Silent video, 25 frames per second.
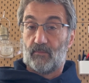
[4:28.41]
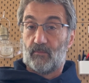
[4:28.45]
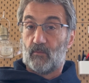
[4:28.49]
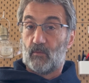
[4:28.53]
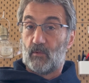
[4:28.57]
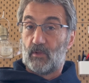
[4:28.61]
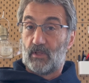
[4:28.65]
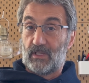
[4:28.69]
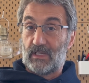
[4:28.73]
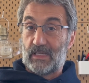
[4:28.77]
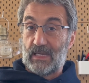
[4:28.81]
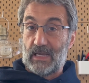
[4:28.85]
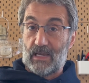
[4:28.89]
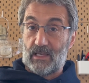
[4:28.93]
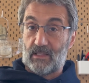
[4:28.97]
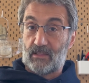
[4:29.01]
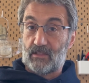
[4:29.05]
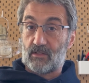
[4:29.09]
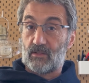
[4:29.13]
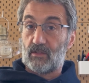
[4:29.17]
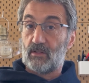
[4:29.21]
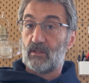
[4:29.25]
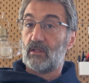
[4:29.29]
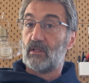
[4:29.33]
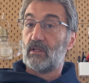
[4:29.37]
with a
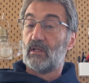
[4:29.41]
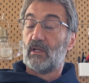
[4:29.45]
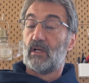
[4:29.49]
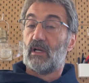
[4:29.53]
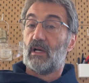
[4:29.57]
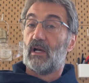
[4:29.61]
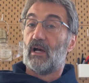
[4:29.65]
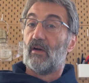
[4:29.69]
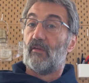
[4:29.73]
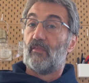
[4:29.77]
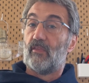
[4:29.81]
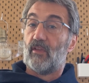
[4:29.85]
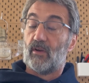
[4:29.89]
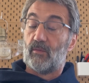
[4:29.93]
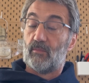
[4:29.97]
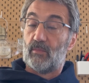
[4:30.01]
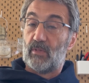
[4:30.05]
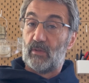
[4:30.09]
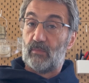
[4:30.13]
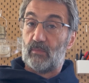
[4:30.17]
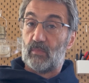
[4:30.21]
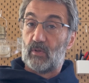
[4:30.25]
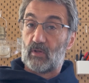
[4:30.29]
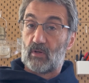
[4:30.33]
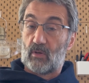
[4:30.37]
catheter, and then
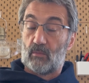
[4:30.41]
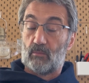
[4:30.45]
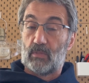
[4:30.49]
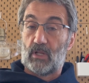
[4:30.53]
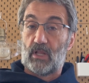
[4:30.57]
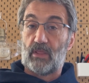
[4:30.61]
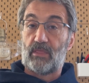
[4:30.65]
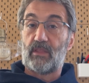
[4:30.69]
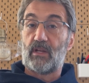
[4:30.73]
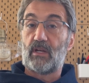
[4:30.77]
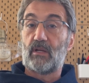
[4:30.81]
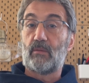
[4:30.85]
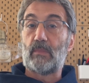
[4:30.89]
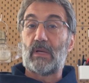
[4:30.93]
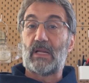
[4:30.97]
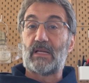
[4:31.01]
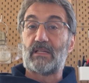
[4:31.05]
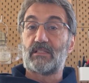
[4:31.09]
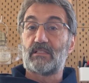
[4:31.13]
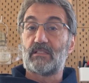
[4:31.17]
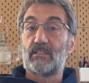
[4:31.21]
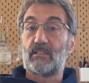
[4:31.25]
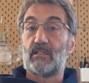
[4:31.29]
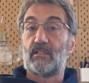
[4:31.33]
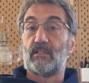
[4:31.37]
be put on blood thinning
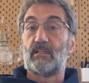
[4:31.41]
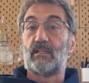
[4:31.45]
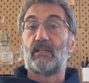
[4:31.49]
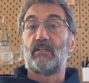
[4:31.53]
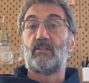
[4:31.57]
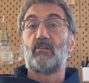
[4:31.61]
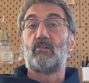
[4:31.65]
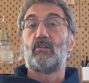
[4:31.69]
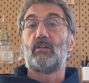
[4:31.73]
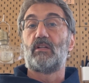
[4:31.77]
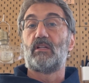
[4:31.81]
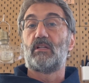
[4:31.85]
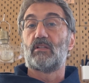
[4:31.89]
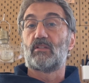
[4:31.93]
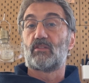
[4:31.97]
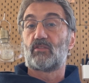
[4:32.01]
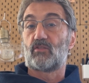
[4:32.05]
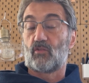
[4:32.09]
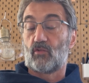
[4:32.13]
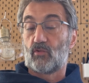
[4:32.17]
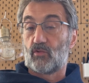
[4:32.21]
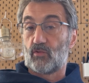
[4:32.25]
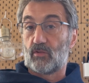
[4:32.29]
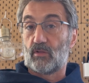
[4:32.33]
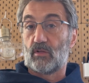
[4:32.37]
medicine, and then you need a
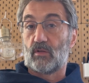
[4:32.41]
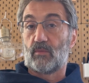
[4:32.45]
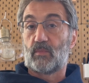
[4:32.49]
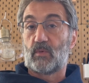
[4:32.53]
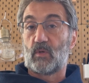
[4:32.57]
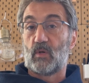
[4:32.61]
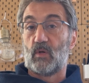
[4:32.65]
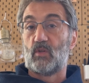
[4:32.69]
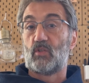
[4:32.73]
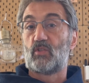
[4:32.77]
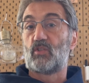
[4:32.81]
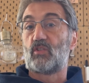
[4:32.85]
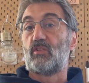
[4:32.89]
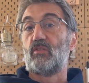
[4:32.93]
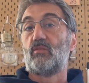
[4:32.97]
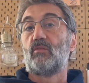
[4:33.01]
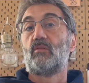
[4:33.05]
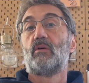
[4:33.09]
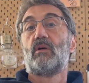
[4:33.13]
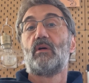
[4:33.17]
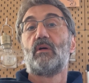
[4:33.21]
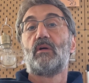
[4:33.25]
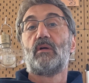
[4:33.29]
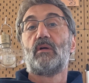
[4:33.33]
surgical approach to